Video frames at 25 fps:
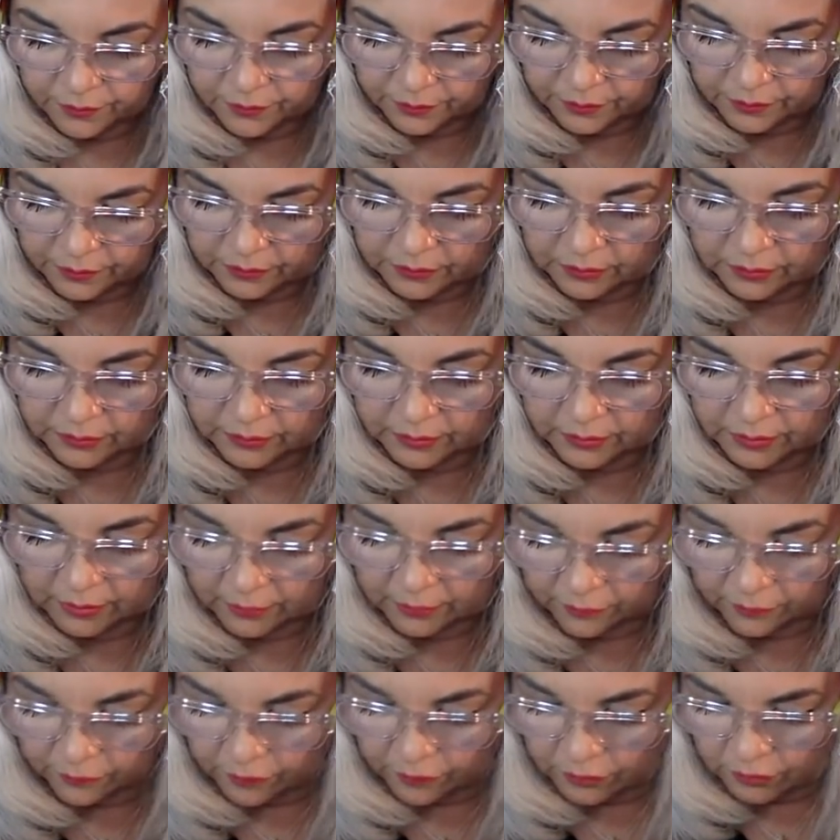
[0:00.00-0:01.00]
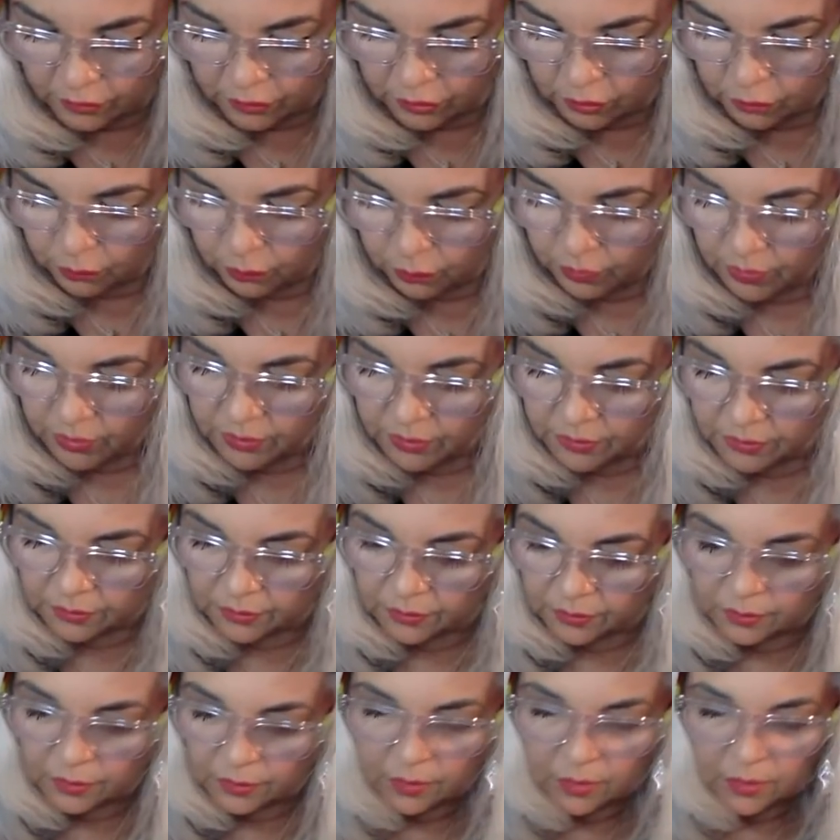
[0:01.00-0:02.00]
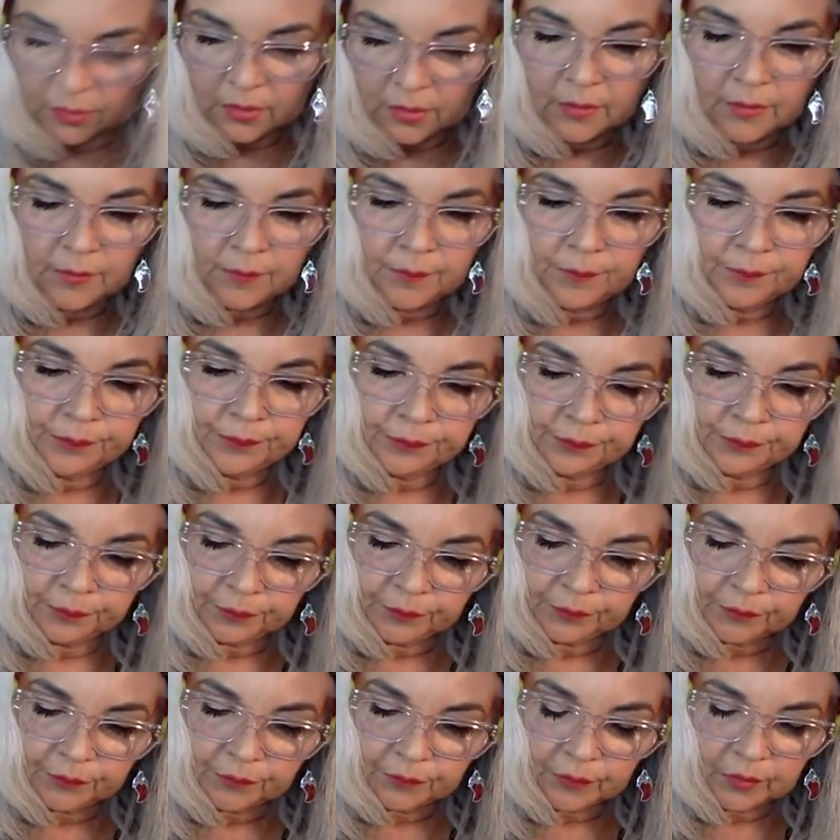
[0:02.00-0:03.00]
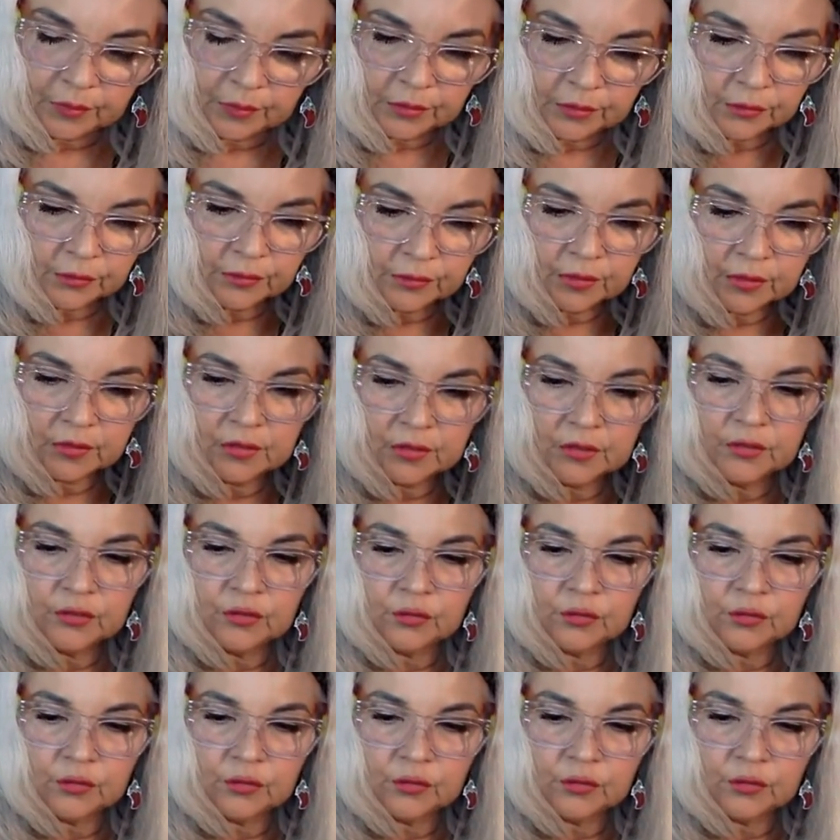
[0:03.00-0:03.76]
This looks like a vintage piece. I don't think these